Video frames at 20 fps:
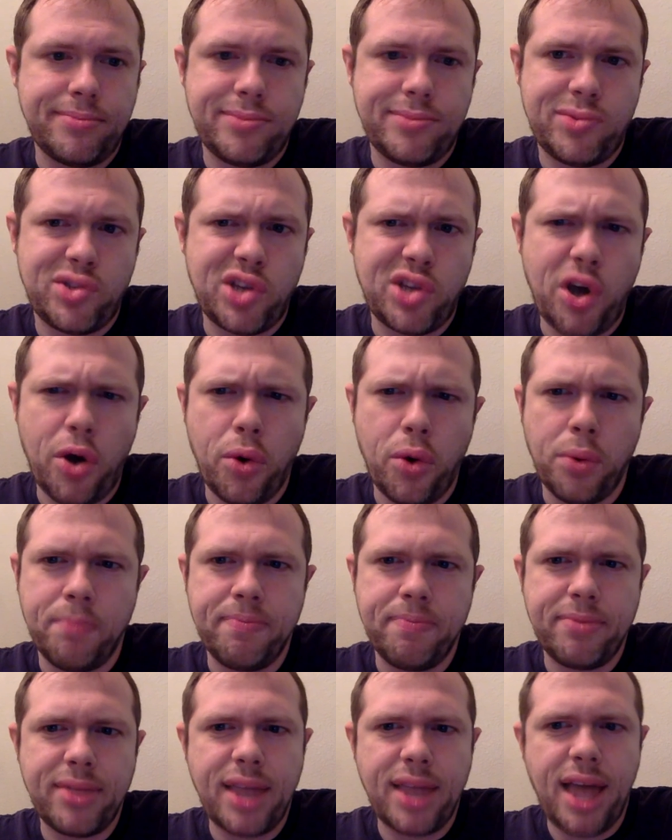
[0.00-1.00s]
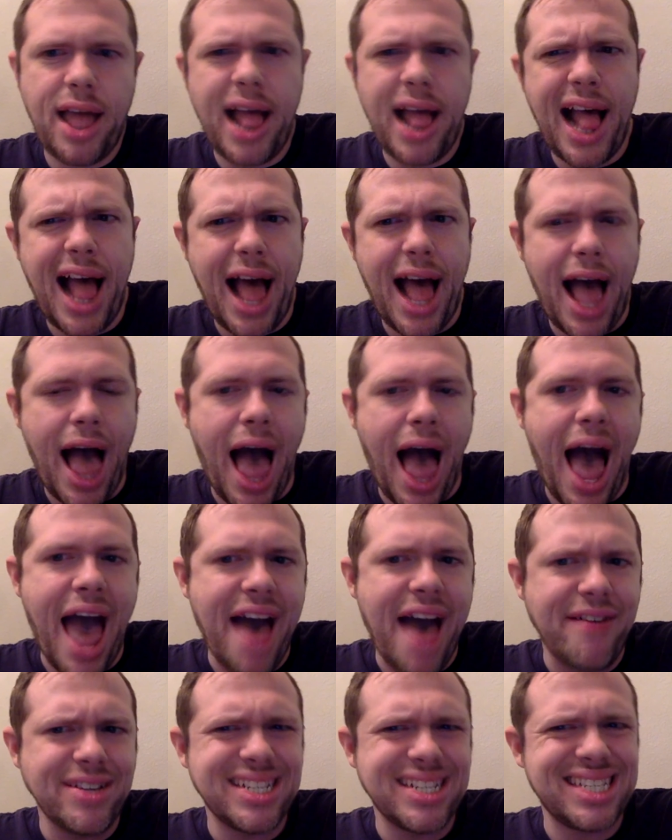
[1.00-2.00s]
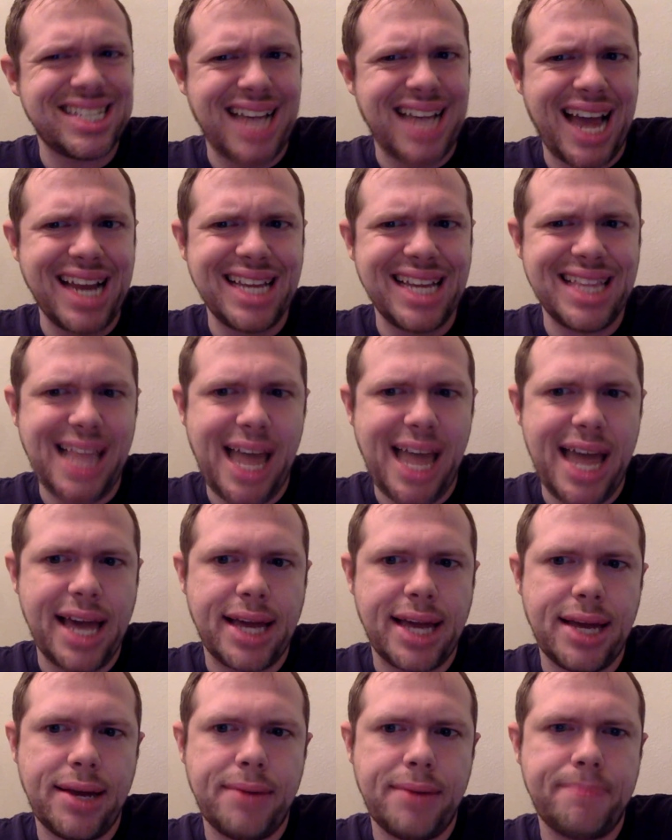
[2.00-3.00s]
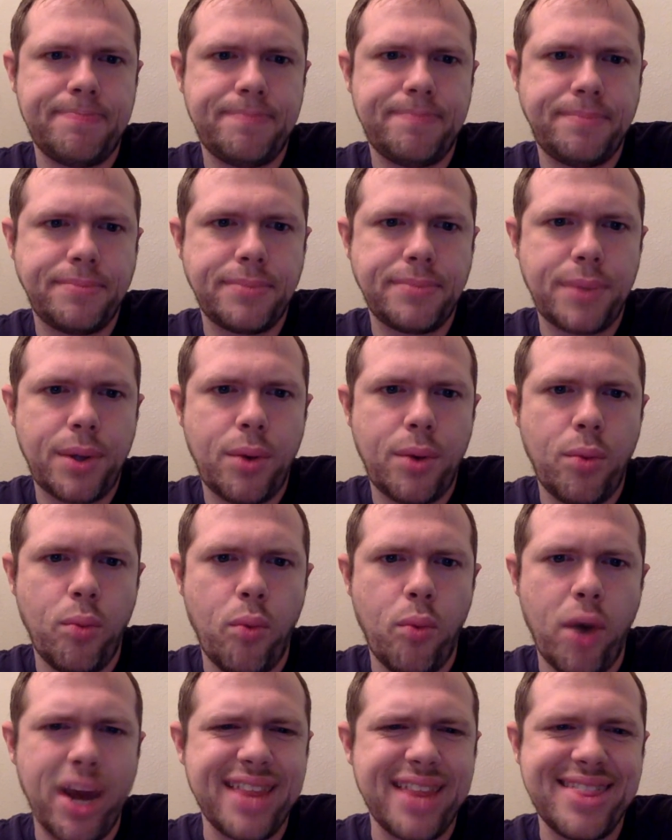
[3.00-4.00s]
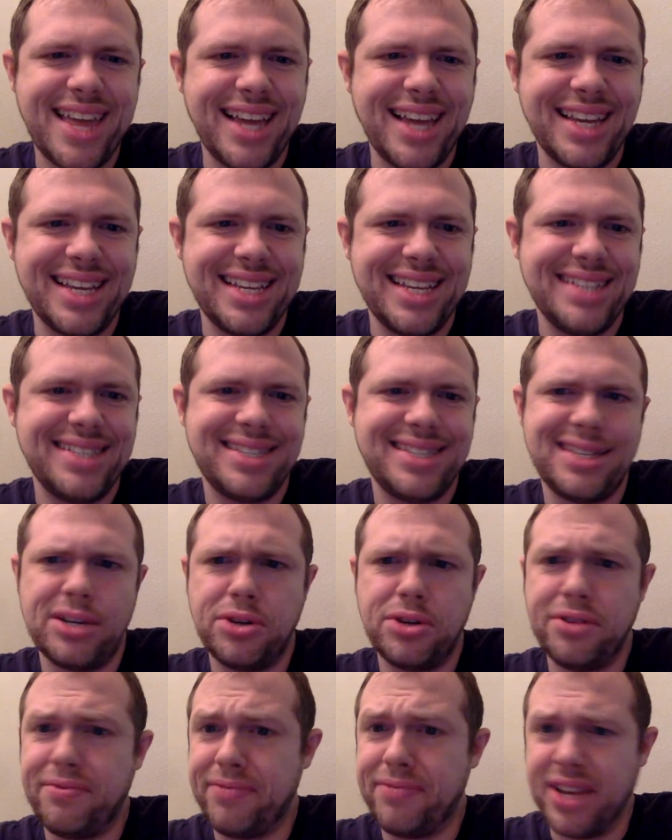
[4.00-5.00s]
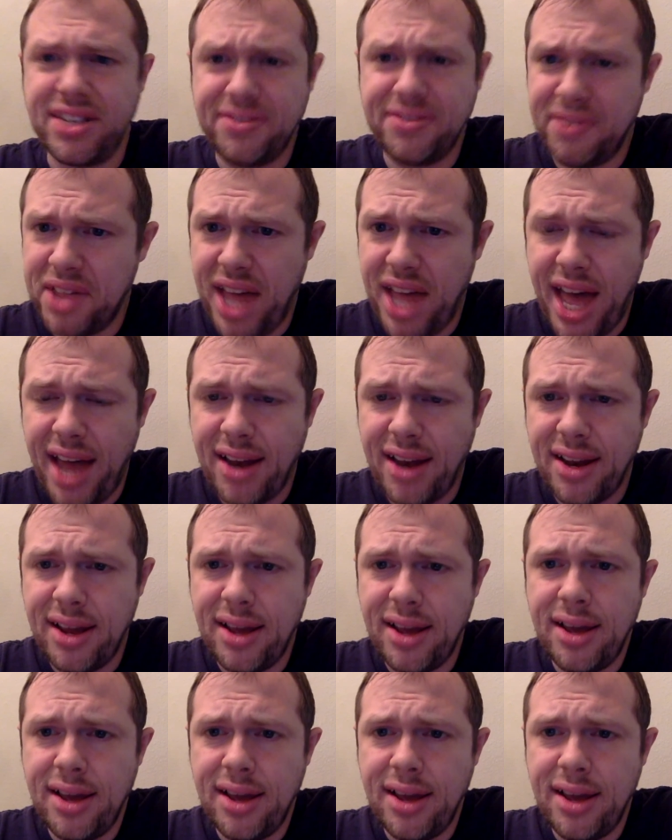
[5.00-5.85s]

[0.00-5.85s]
So I haven't decided like what I think is a good fix for that